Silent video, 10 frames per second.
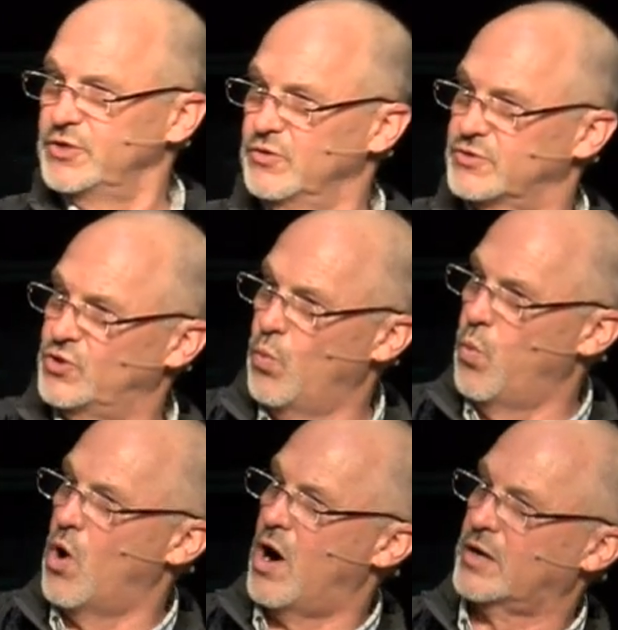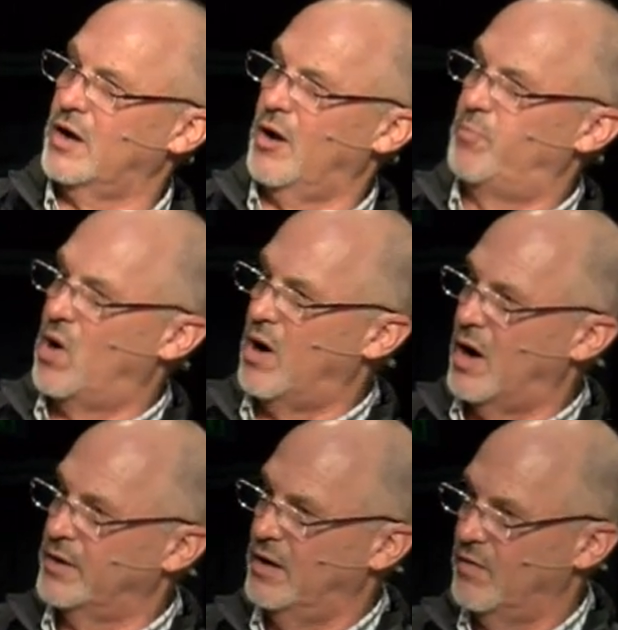do, is to walk
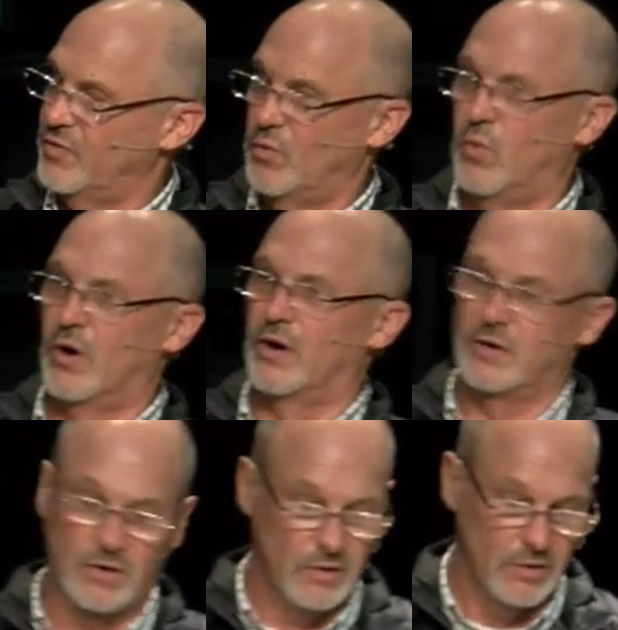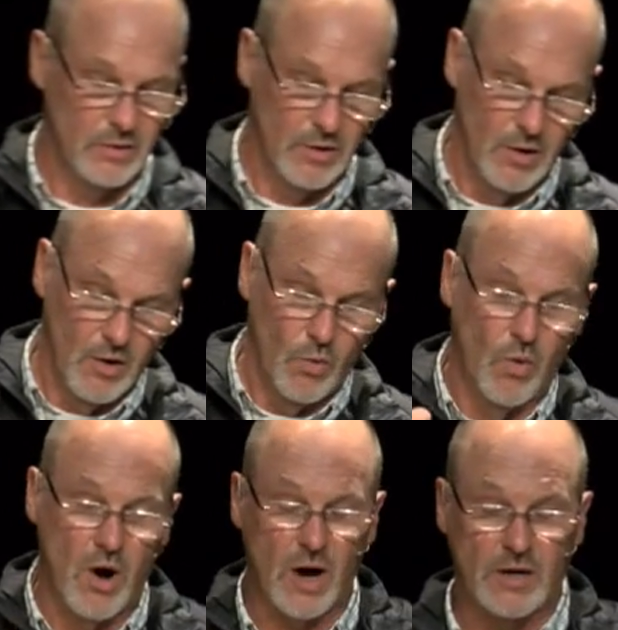upon the word.
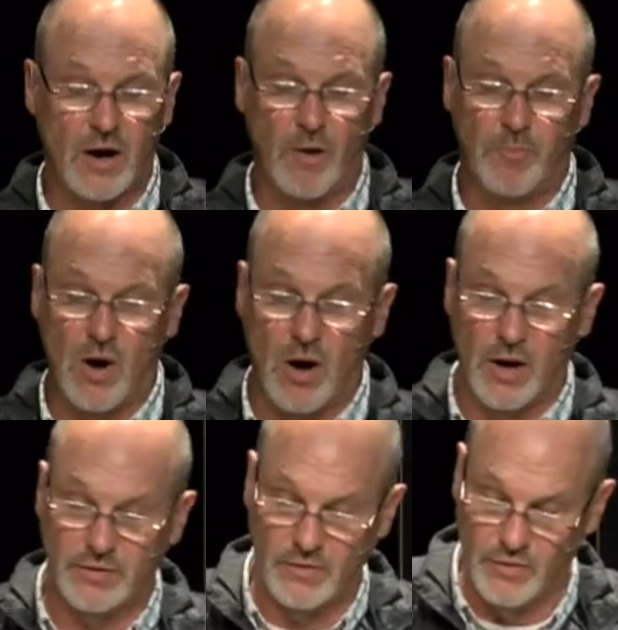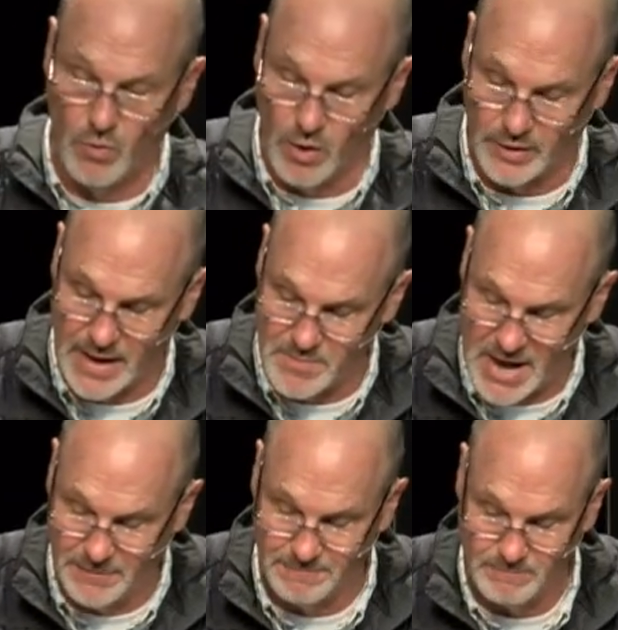Walk upon the word.
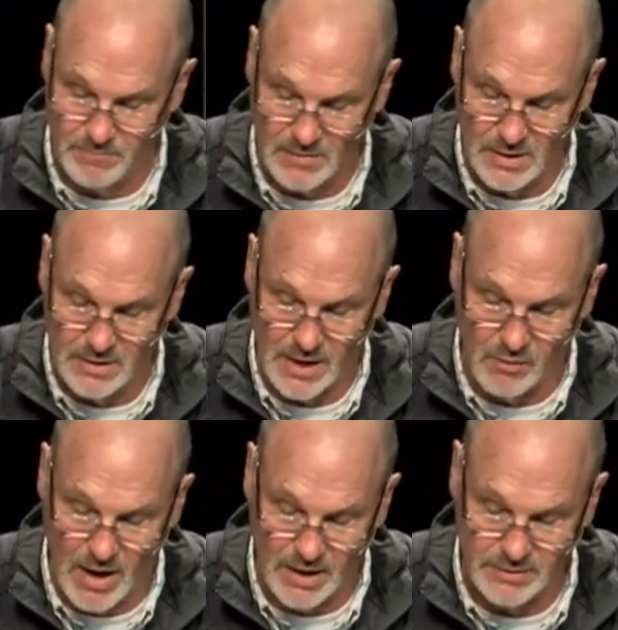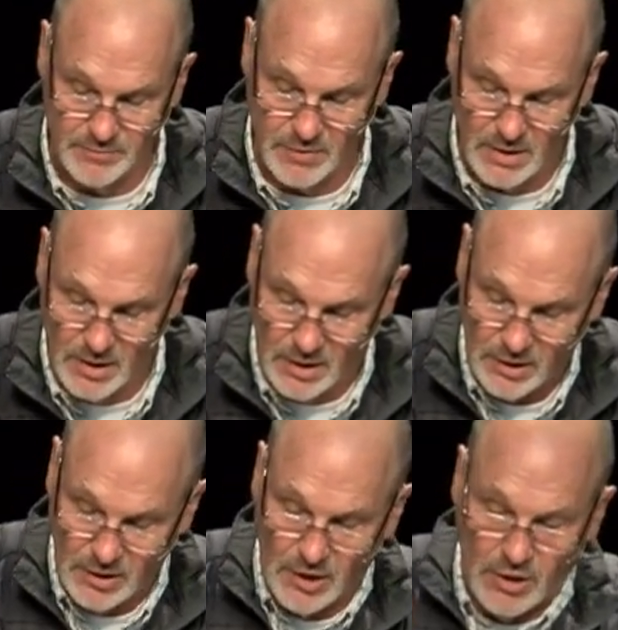Amen? Amen. Now what?
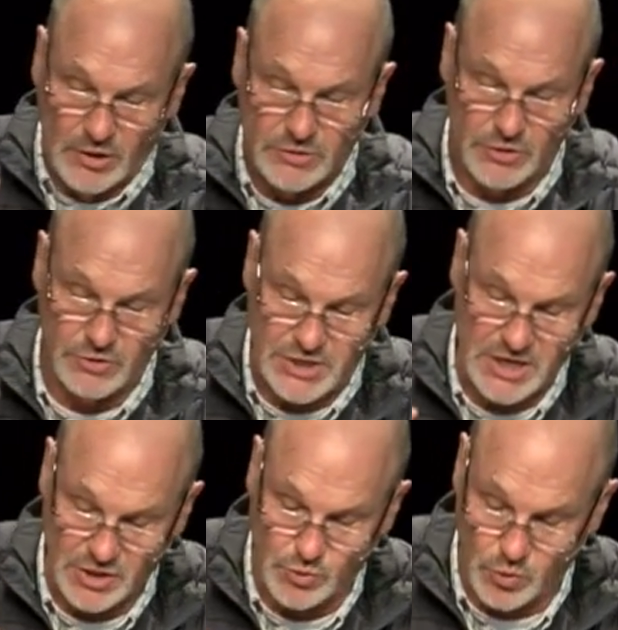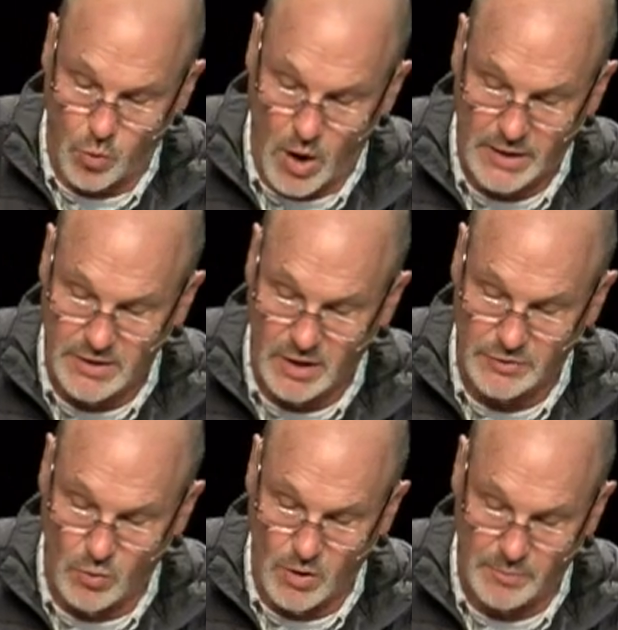So Jesus was walking on
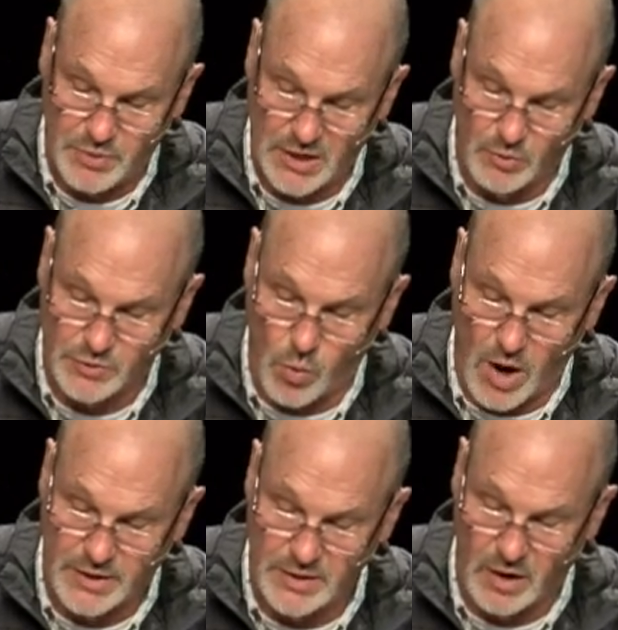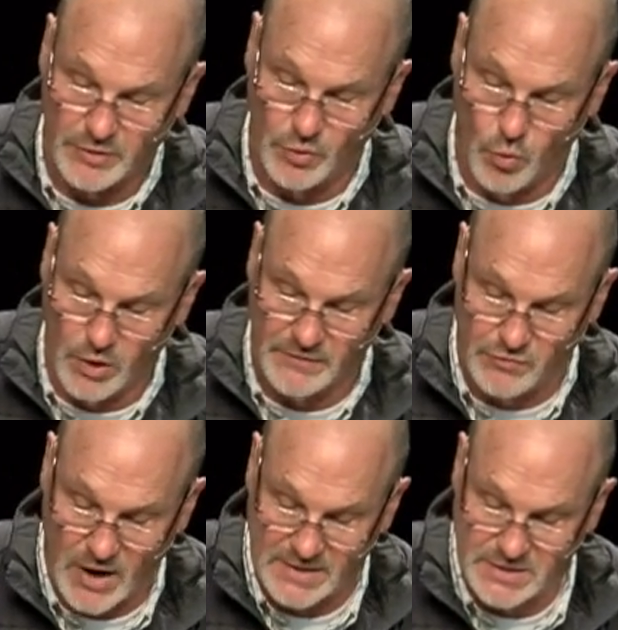the word. Peter was walking on the word of
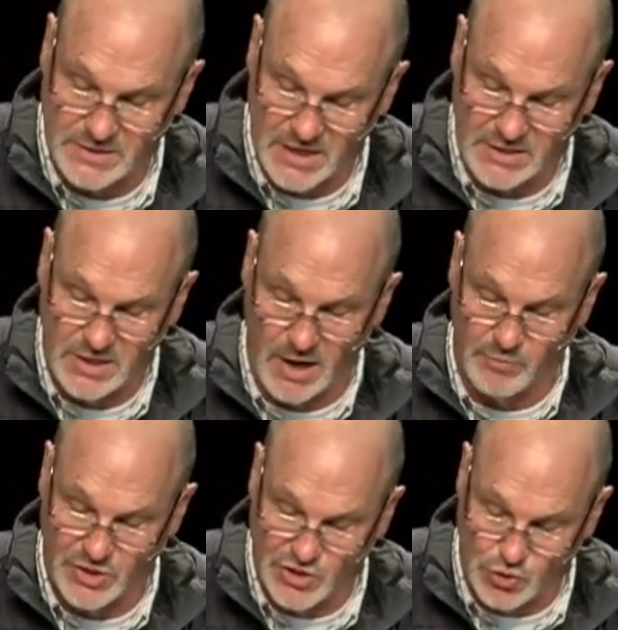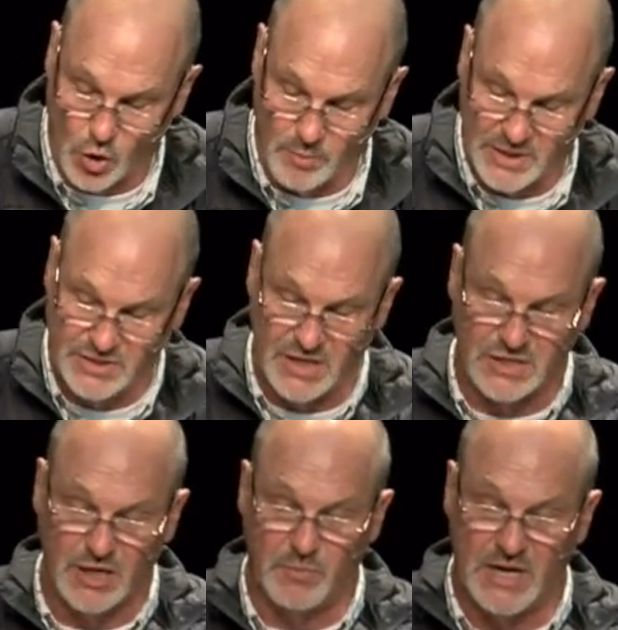Christ that said, come. The storm
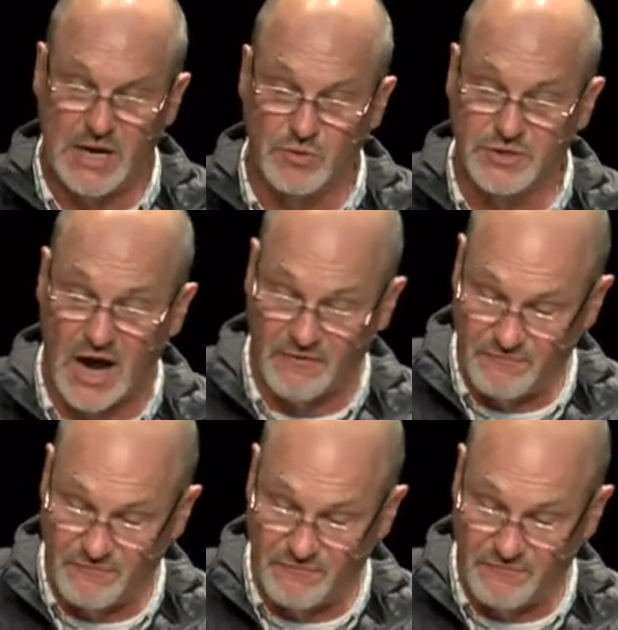existed, but he was not